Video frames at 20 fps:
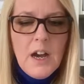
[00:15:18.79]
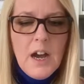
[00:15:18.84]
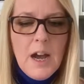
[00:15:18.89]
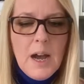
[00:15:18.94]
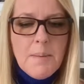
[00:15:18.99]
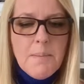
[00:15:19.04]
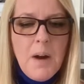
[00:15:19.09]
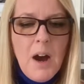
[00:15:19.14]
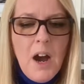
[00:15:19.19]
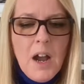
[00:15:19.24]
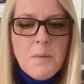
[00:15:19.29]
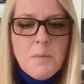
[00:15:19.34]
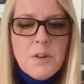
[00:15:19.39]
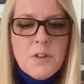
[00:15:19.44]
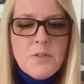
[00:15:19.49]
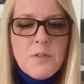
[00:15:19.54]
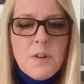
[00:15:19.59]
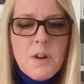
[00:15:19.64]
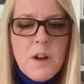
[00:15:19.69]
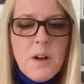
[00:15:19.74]
I
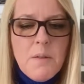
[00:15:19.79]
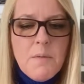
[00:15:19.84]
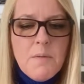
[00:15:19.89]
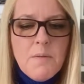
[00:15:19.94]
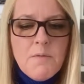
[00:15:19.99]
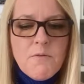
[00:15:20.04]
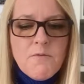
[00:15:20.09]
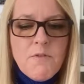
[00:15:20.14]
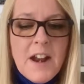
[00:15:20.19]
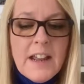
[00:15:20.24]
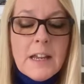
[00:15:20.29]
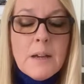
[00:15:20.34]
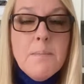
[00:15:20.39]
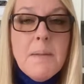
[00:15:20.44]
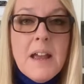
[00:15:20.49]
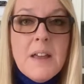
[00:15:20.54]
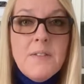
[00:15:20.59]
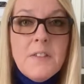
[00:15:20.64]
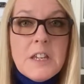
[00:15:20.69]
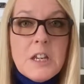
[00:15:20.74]
would
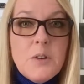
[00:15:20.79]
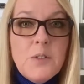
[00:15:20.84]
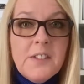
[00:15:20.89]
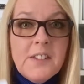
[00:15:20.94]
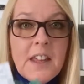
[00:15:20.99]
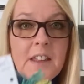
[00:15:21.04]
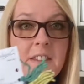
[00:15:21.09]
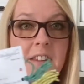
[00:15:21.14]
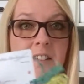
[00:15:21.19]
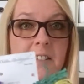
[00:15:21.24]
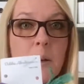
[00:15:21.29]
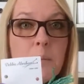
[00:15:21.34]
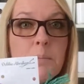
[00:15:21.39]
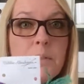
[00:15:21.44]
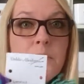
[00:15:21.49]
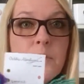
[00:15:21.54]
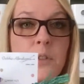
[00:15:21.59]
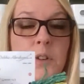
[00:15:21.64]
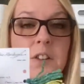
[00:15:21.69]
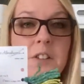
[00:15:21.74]
recommend that you set this up
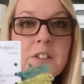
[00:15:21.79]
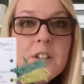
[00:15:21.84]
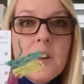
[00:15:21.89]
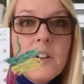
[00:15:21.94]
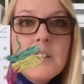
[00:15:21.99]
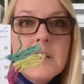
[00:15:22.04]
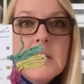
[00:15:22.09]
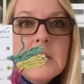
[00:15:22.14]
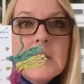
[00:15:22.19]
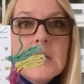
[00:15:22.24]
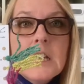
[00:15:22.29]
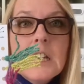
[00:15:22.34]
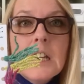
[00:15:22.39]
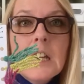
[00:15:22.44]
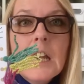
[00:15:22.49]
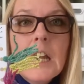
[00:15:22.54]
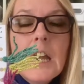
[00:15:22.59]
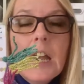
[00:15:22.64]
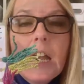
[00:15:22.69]
before you start knitting.